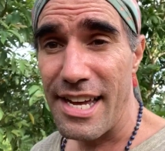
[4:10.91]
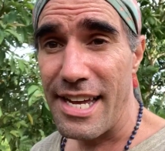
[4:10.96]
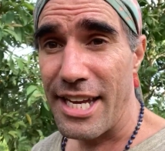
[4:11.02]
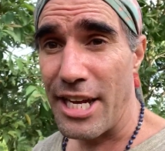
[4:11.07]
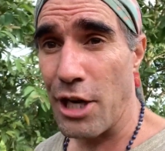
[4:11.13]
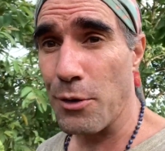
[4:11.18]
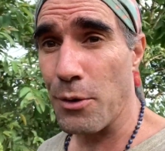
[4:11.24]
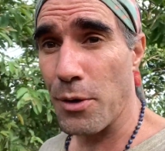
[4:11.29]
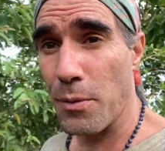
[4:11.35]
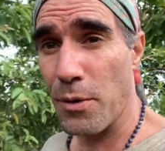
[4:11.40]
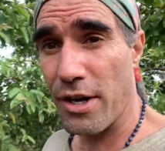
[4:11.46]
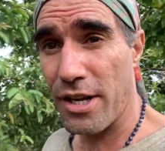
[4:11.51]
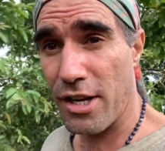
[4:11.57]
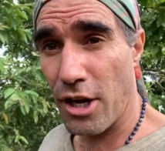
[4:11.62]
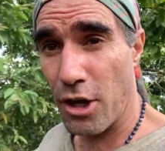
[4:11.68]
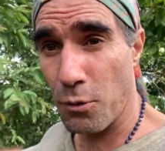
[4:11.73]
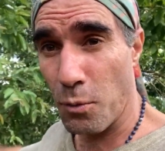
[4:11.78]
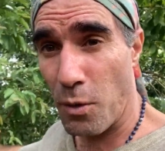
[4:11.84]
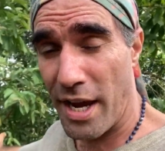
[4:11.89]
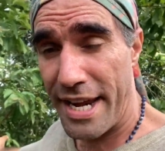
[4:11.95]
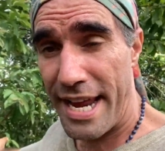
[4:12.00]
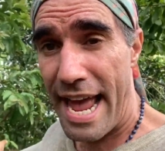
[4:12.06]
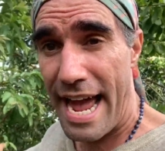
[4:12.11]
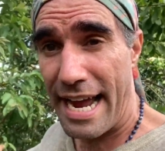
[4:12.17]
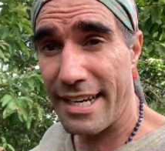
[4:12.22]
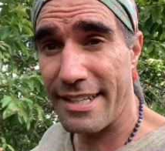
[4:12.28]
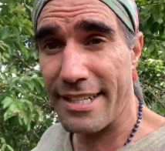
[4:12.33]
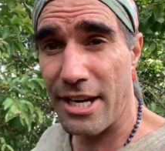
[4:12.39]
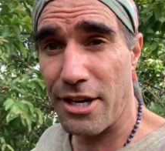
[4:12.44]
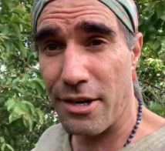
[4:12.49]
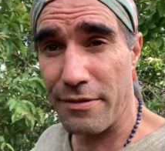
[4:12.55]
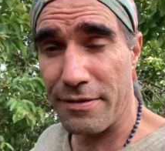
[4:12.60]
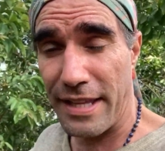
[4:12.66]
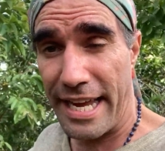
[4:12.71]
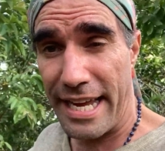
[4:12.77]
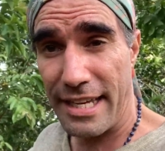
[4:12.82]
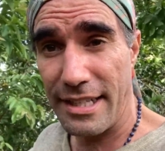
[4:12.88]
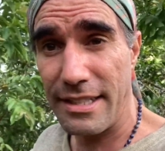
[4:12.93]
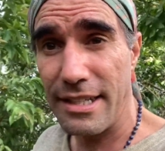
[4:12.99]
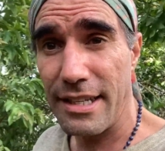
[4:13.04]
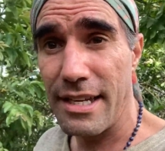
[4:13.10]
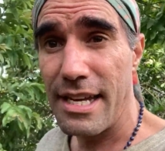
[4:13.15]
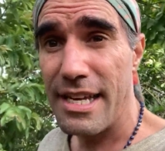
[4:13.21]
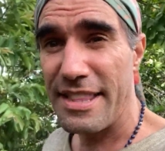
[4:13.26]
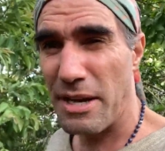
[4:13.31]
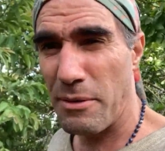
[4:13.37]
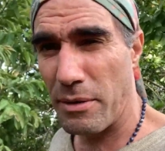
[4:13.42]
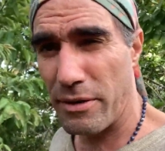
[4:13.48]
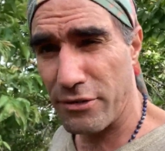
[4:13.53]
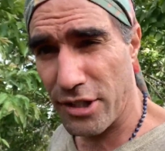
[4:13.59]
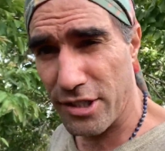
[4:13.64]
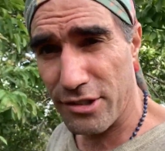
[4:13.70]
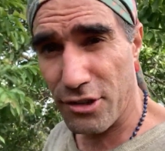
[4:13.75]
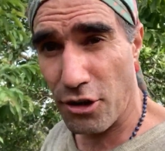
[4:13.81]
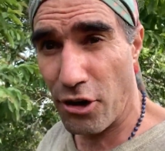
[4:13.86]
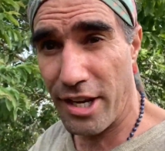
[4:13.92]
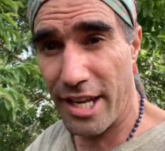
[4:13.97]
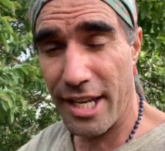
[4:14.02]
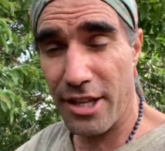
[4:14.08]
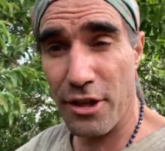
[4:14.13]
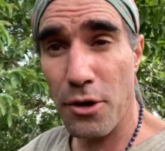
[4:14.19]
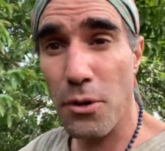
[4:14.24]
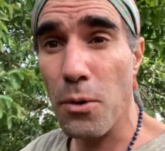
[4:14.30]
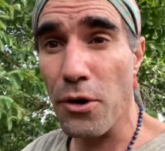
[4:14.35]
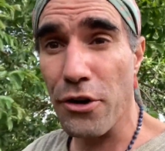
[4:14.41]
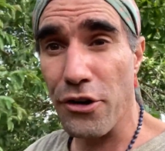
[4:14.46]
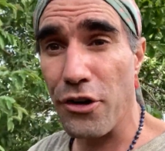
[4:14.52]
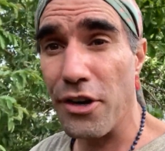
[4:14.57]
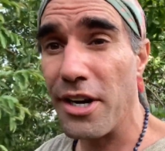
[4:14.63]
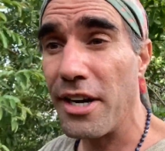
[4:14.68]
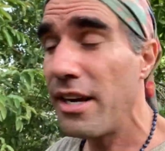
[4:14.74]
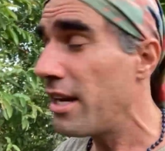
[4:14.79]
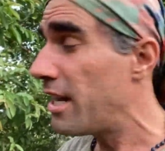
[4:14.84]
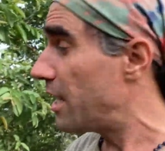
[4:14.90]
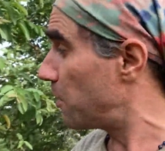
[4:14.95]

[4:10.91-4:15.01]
Here we're working on 1 hectare of land that we're just starting in the corner.